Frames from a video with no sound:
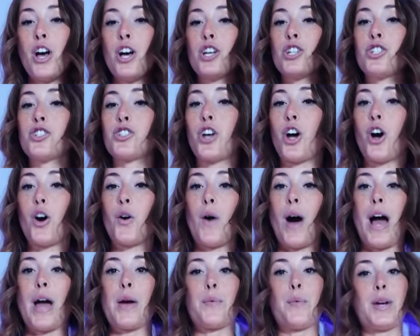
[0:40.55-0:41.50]
so
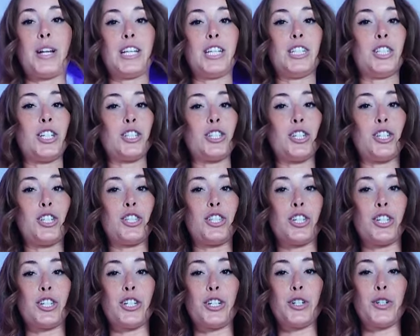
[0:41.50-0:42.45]
I wanted to
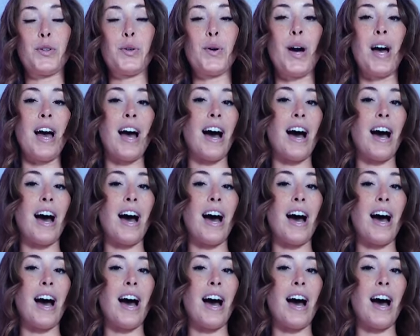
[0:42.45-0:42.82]
do